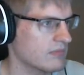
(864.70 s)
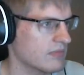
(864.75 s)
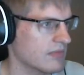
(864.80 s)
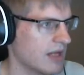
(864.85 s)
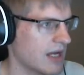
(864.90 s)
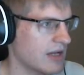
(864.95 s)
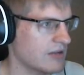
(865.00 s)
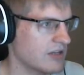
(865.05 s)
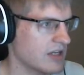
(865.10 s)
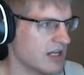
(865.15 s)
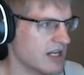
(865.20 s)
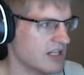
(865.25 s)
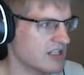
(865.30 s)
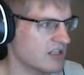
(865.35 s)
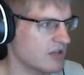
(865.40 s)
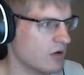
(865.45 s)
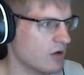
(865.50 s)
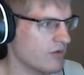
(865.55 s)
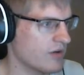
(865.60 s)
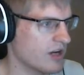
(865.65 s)
I don't think I need to
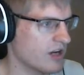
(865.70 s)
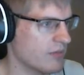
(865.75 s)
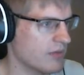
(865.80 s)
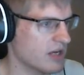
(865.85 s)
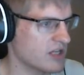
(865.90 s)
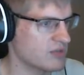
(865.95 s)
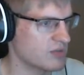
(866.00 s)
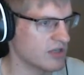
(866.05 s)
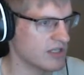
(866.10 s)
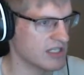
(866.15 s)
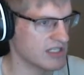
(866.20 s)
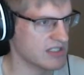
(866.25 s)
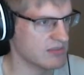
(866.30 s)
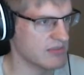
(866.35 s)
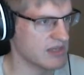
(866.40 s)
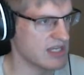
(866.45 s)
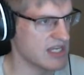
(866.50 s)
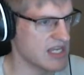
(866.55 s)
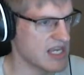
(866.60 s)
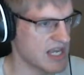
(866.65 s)
go over here, but I just wanted to get some
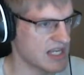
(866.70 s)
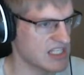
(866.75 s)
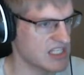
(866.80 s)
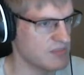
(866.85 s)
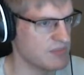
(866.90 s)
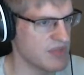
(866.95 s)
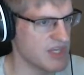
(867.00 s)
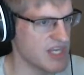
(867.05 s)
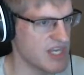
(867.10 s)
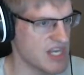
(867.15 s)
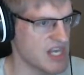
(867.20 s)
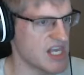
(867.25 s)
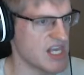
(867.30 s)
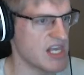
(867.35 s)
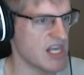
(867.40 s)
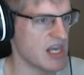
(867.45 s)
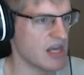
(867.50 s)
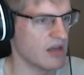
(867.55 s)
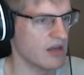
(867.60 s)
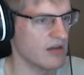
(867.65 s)
E X
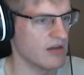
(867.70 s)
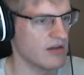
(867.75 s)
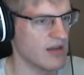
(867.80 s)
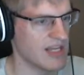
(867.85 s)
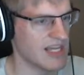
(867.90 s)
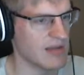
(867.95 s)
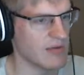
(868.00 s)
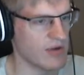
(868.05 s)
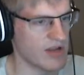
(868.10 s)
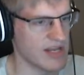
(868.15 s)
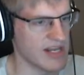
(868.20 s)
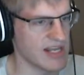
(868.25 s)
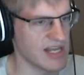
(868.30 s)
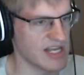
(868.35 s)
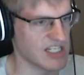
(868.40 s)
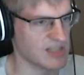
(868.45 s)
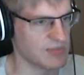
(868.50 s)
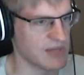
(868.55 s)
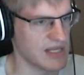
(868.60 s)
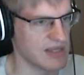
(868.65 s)
P. I keep calling it E
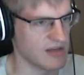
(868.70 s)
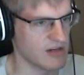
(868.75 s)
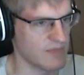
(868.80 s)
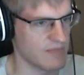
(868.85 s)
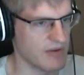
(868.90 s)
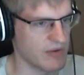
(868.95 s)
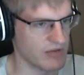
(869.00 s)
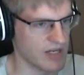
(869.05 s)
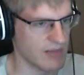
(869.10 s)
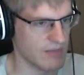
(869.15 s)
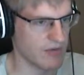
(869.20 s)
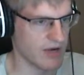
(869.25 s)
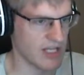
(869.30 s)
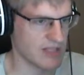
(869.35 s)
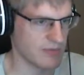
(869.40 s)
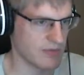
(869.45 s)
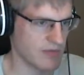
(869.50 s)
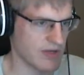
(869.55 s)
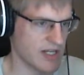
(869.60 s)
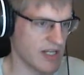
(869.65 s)
X P their ability points,
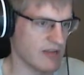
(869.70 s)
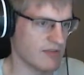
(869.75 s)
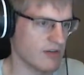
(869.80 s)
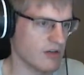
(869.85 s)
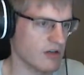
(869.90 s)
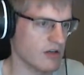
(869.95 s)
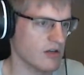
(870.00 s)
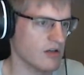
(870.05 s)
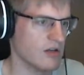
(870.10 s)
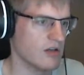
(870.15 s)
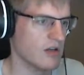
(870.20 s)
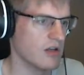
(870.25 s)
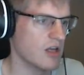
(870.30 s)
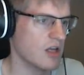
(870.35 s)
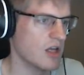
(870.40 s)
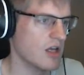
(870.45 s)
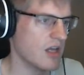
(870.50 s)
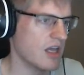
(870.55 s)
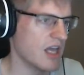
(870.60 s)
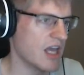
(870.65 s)
but whatever.
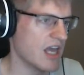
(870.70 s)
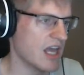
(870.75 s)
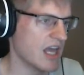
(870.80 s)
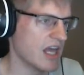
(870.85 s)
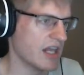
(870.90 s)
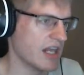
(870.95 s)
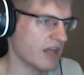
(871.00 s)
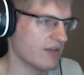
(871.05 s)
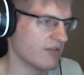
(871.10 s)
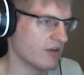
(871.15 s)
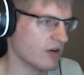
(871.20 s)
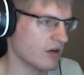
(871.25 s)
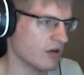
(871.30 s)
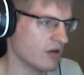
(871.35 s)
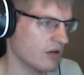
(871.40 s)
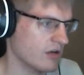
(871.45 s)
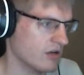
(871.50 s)
Whatever.